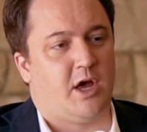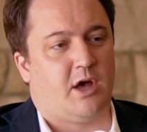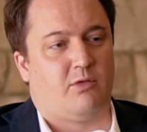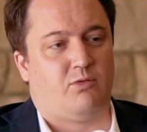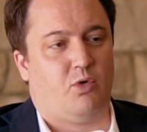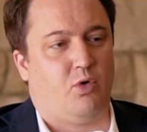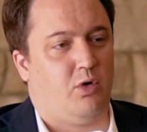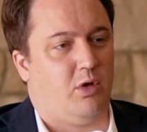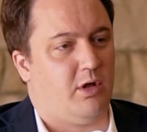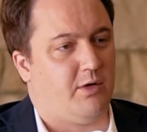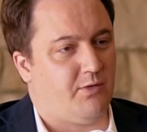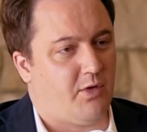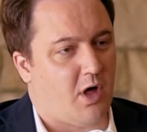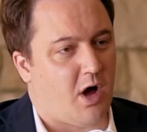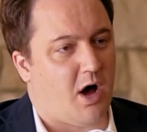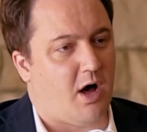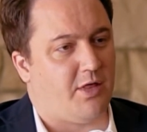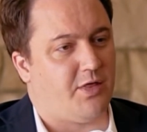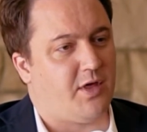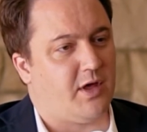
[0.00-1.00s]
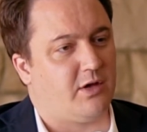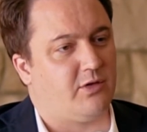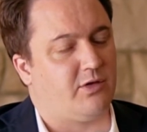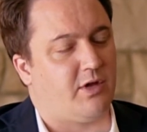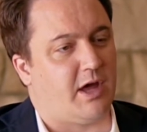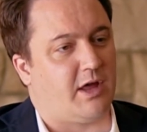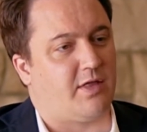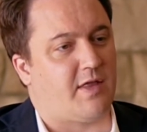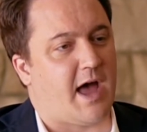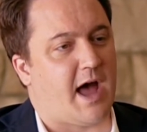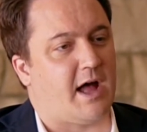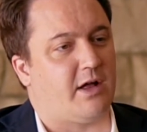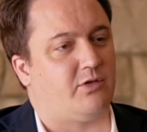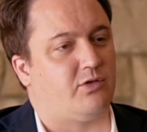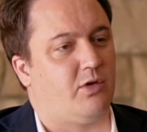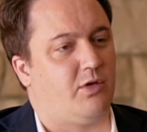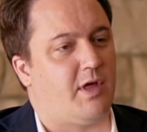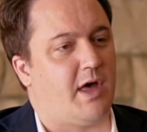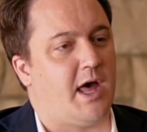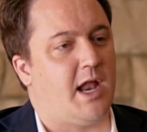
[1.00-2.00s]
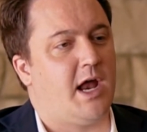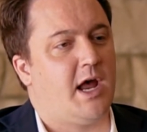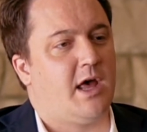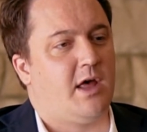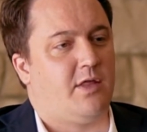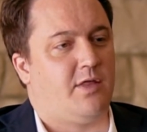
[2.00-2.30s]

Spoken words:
rule of law, things like that, so that